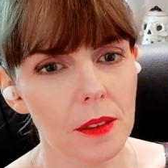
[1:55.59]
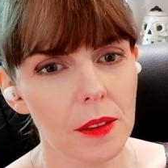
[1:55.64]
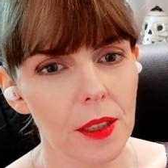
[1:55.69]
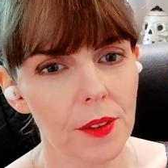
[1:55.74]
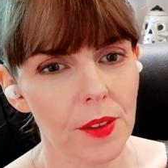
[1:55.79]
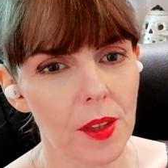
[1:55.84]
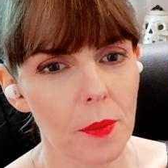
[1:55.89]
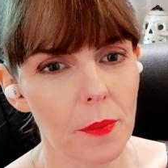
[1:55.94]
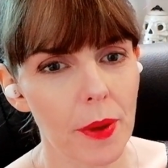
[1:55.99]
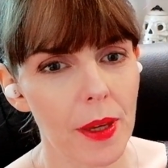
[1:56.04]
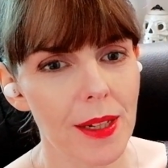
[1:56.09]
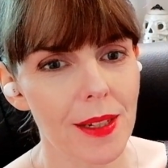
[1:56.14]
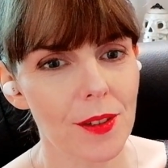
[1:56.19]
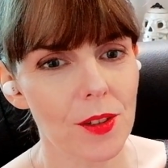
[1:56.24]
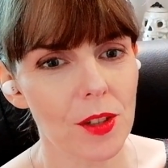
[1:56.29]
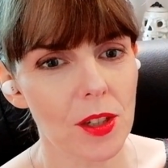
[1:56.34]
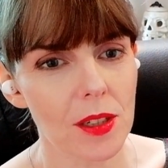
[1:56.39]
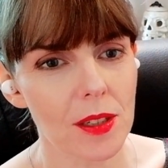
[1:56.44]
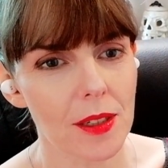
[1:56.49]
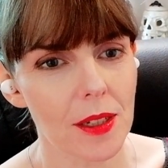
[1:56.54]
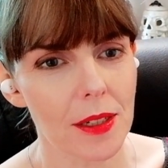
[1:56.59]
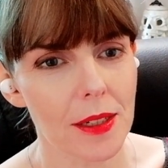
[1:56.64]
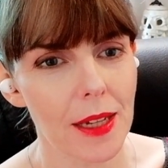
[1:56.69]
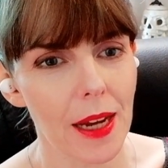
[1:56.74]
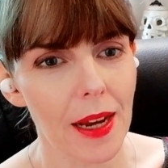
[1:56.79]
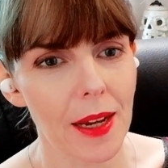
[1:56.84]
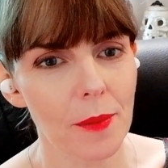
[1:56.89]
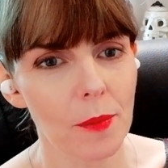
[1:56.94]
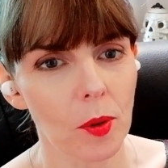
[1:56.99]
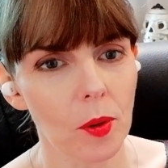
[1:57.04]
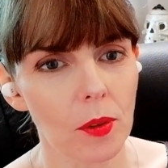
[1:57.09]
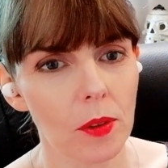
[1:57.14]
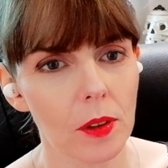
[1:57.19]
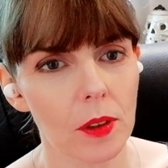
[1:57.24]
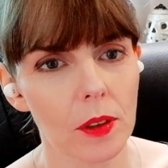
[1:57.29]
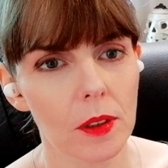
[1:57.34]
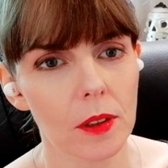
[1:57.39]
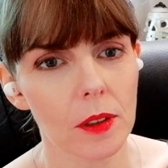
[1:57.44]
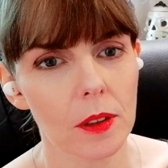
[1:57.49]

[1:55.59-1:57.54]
if their bed is just a table.